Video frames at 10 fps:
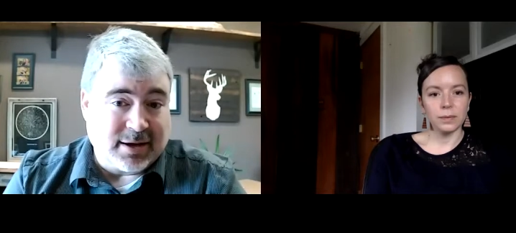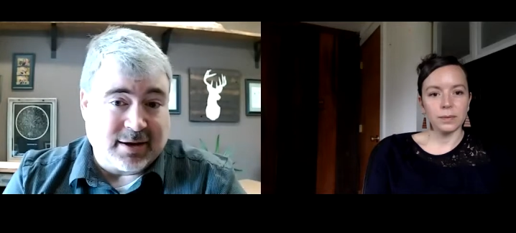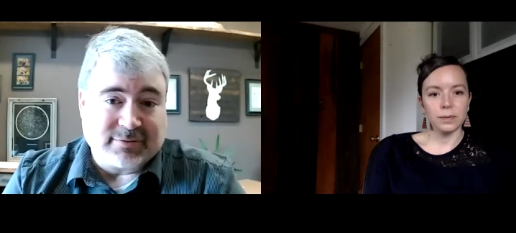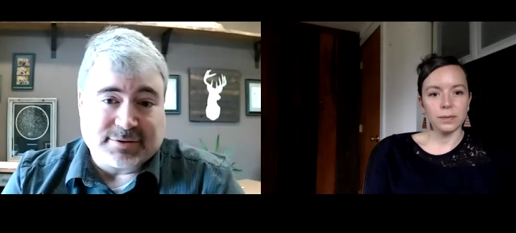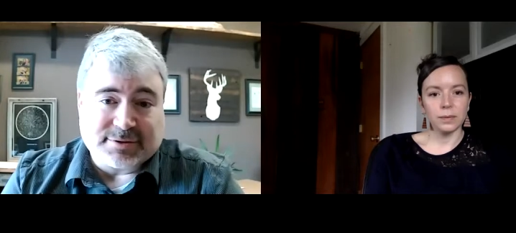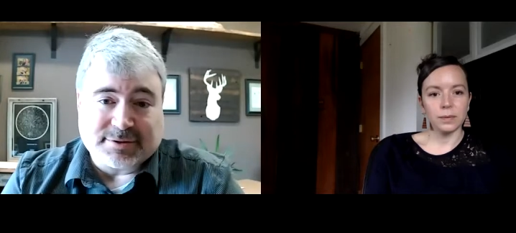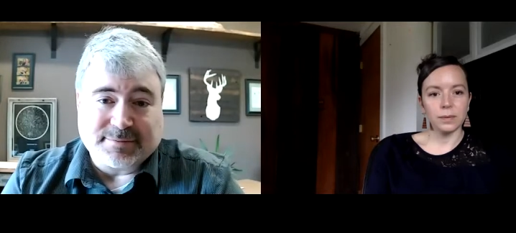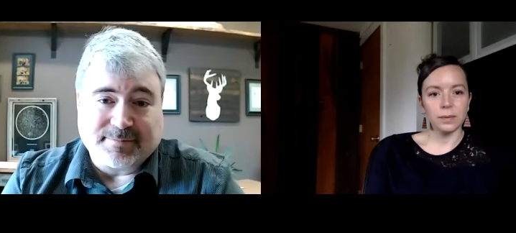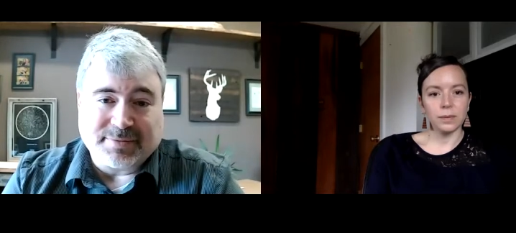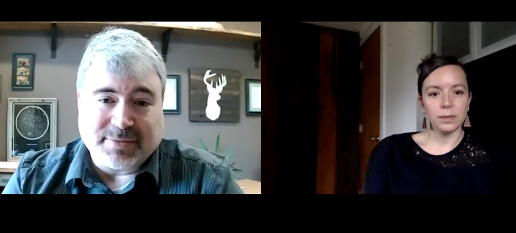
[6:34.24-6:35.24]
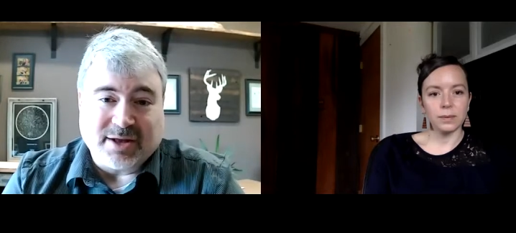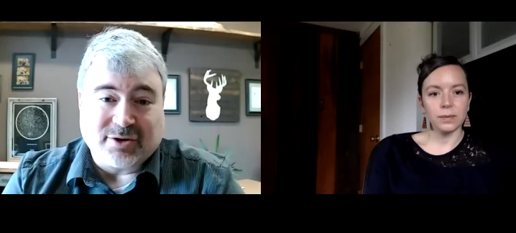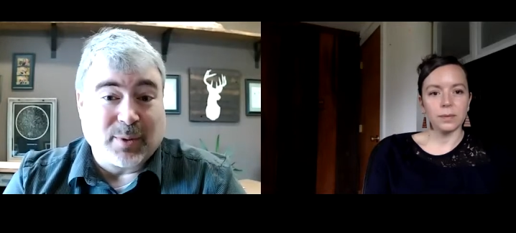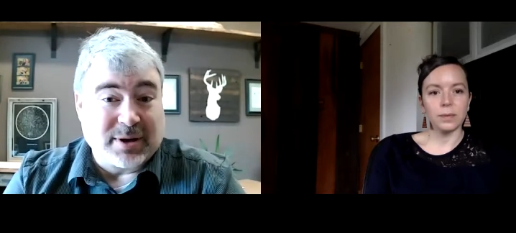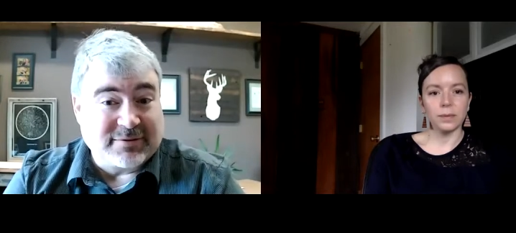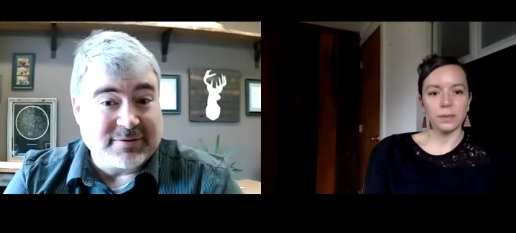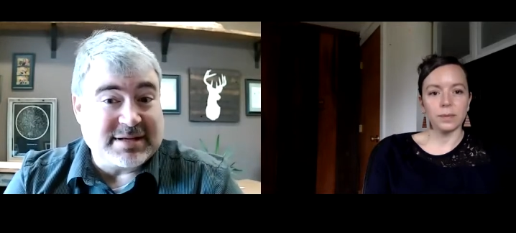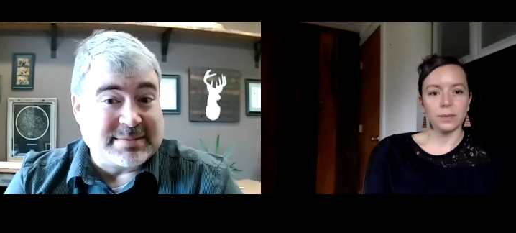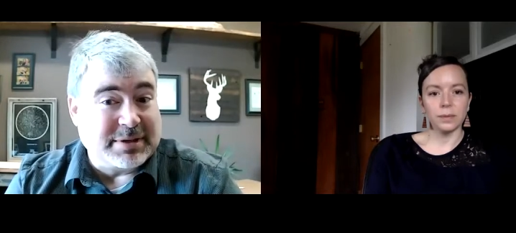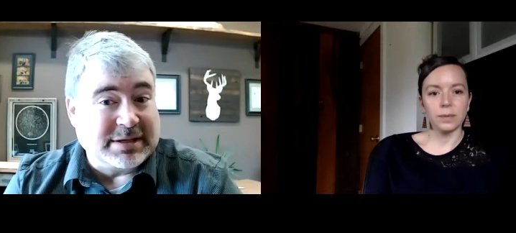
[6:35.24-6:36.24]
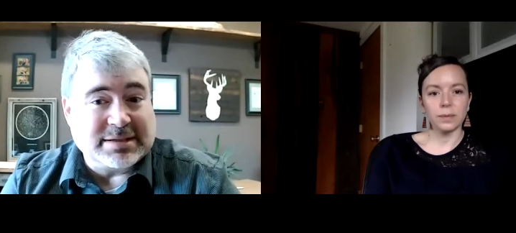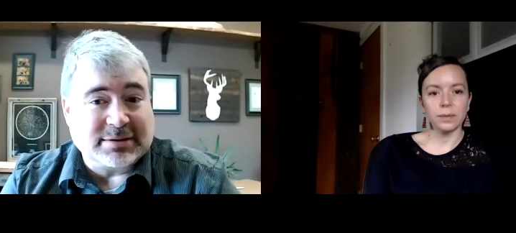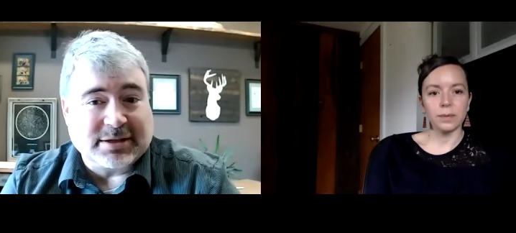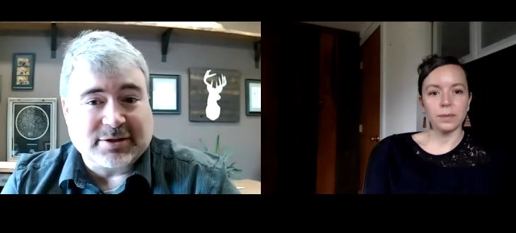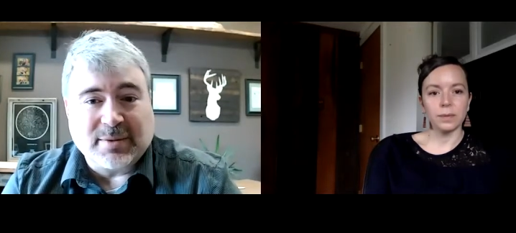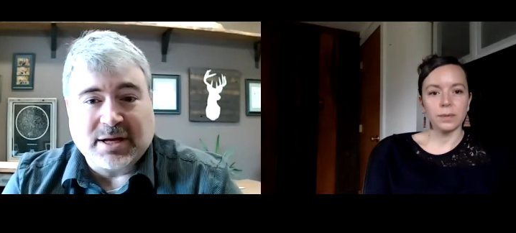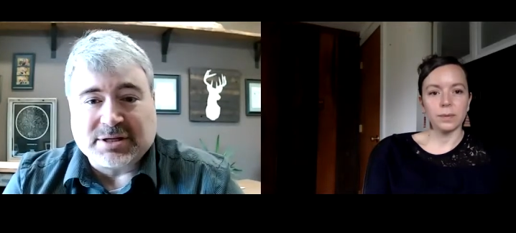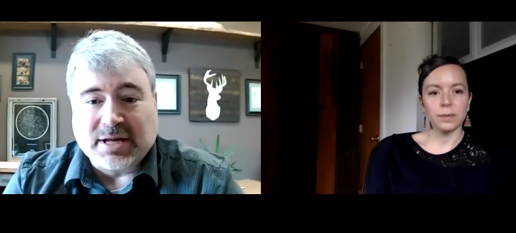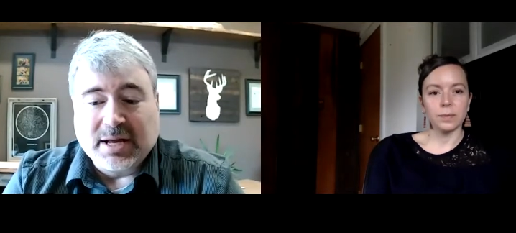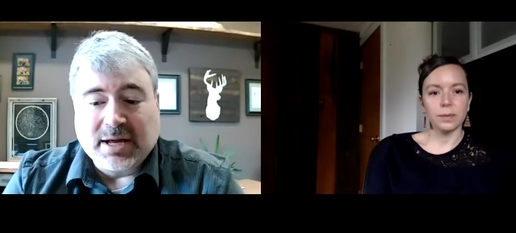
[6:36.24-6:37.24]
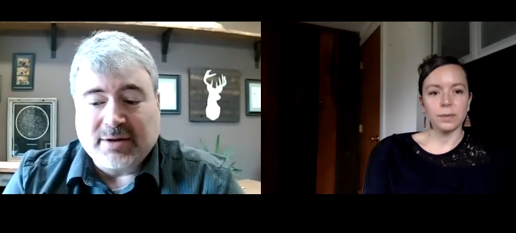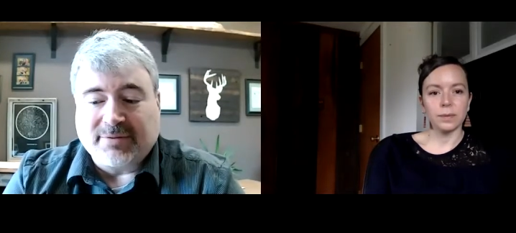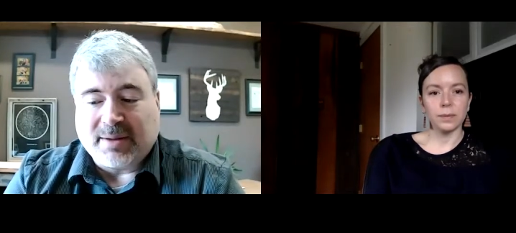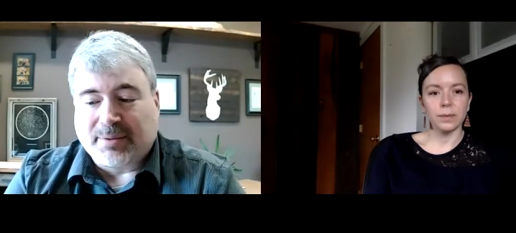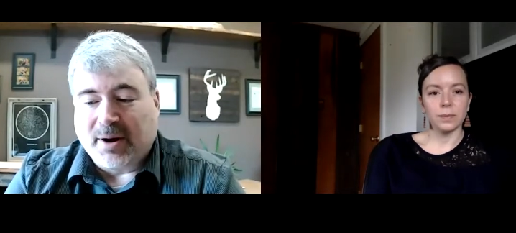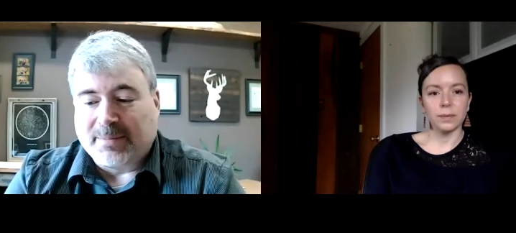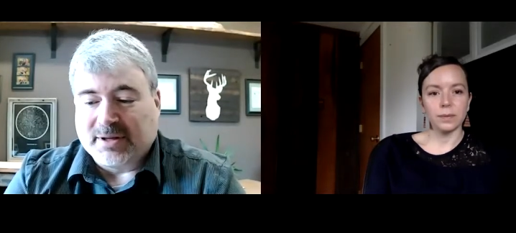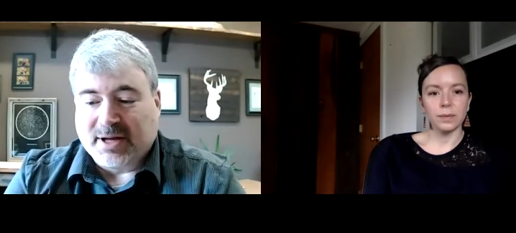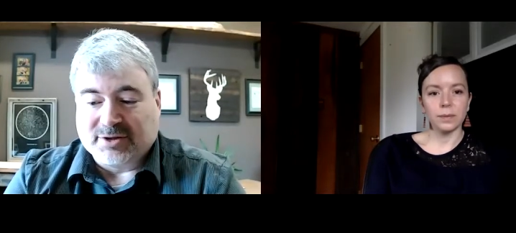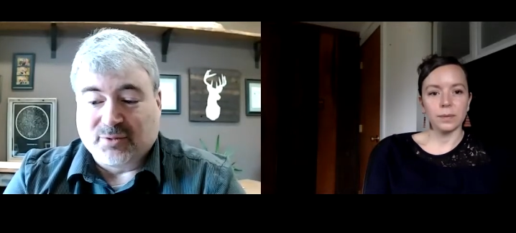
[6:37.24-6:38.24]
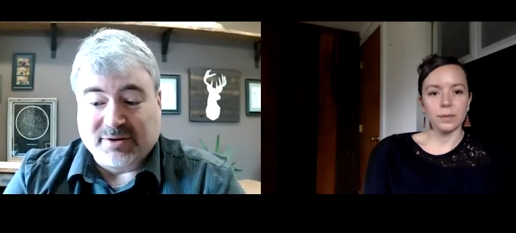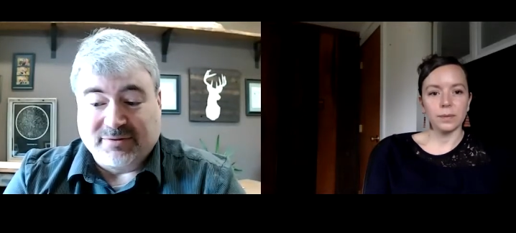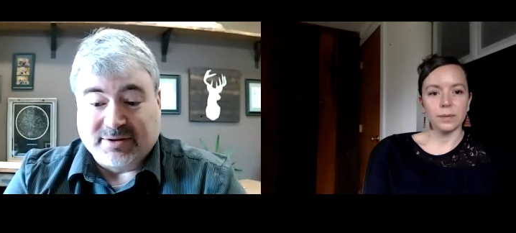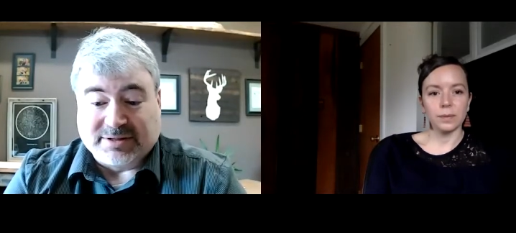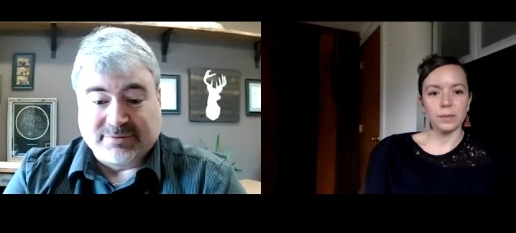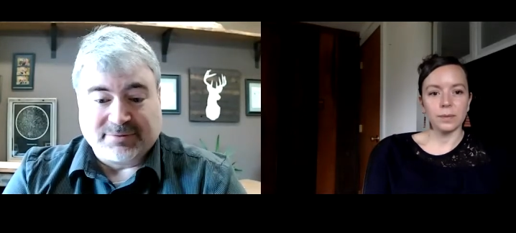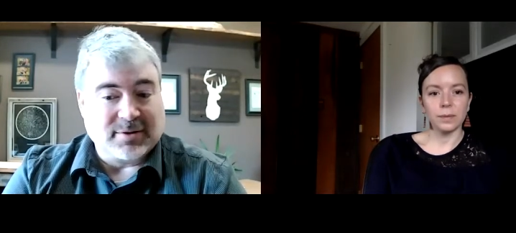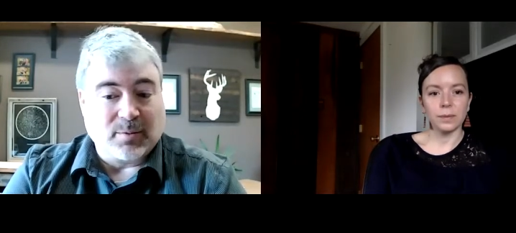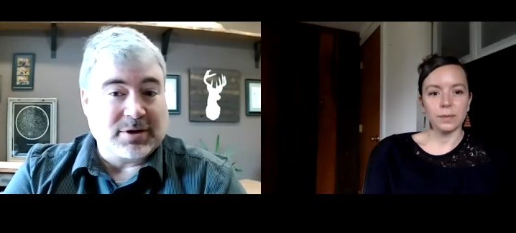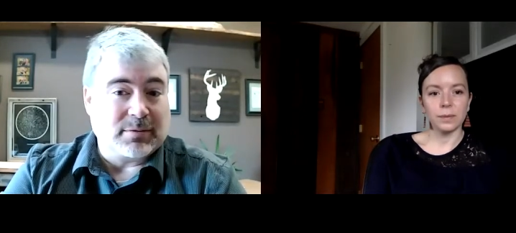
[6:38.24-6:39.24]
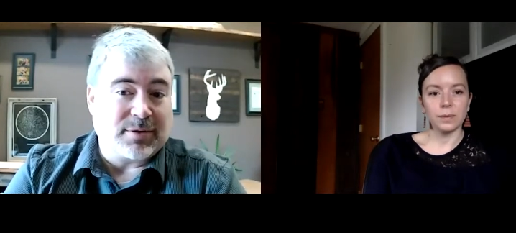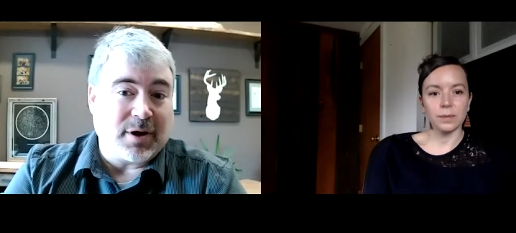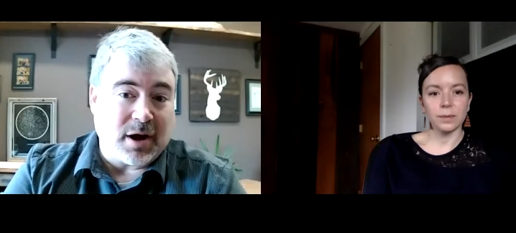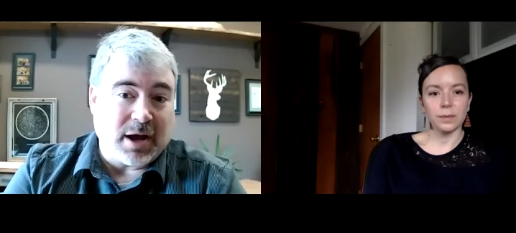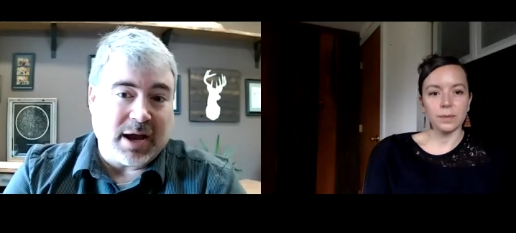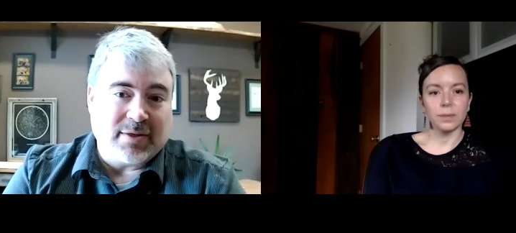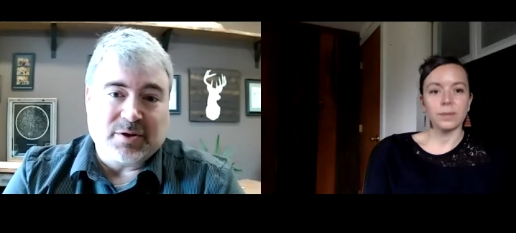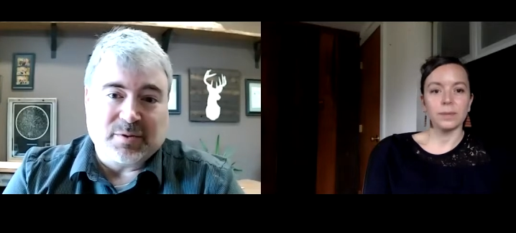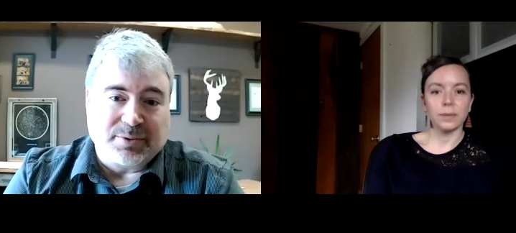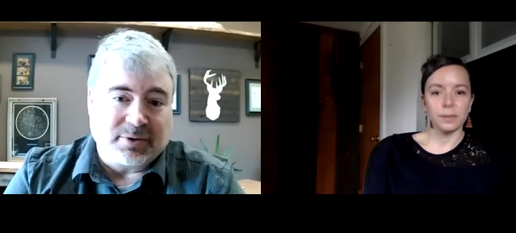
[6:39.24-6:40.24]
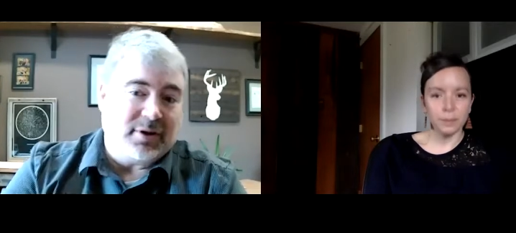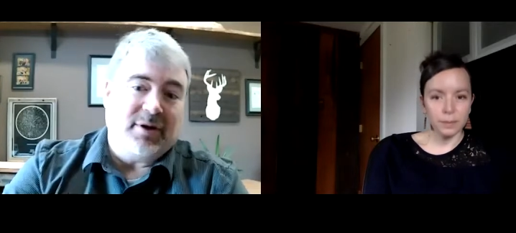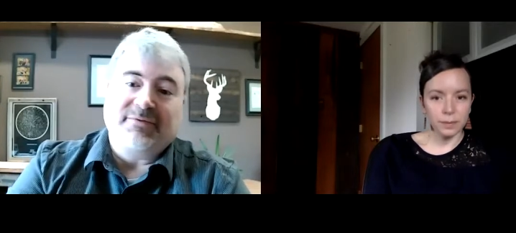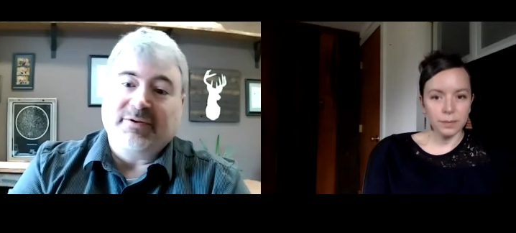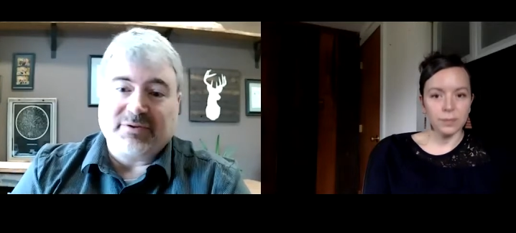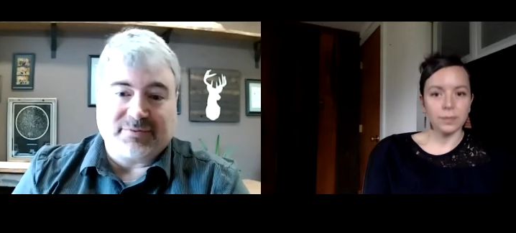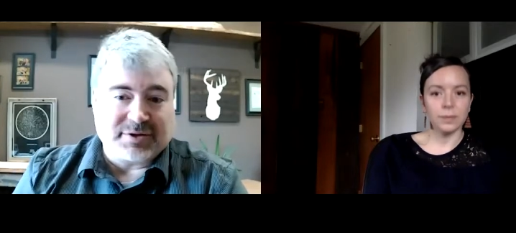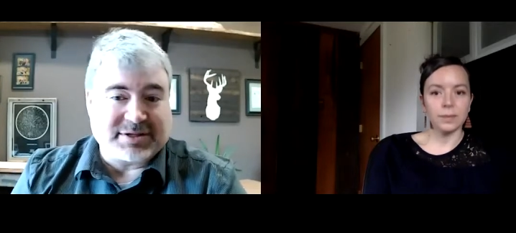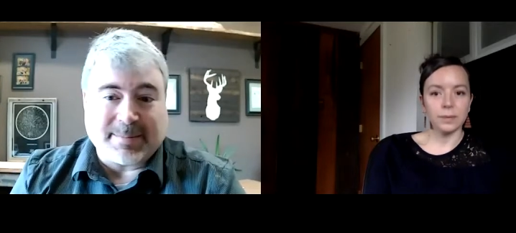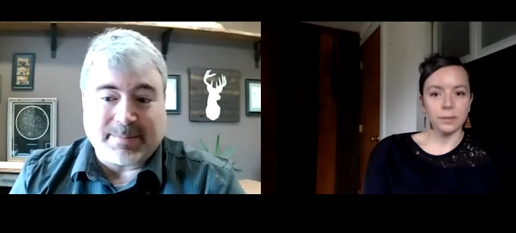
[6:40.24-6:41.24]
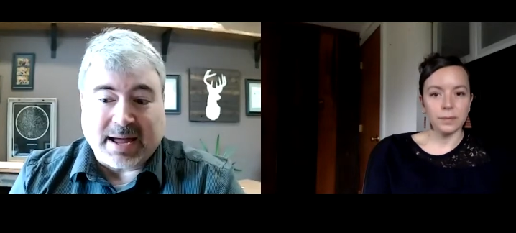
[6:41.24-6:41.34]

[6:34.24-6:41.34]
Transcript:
Speaker 1: line that governs. And 20 feet is a big deal, like you mentioned. If that property line is 20 feet different than what you thought, and then you pull a 50 foot setback